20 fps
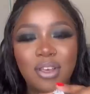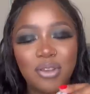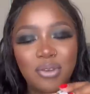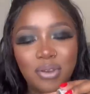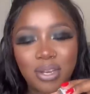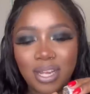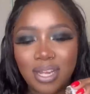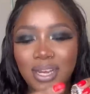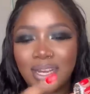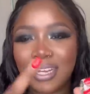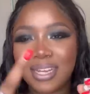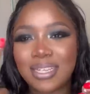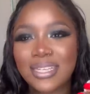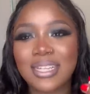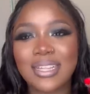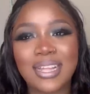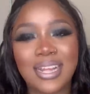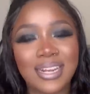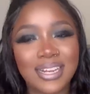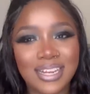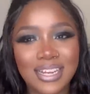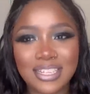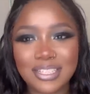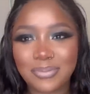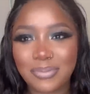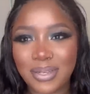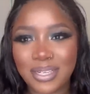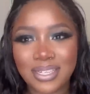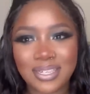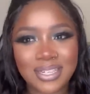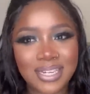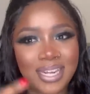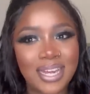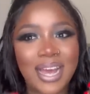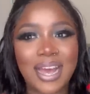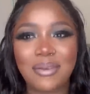You need it, the engagement ring.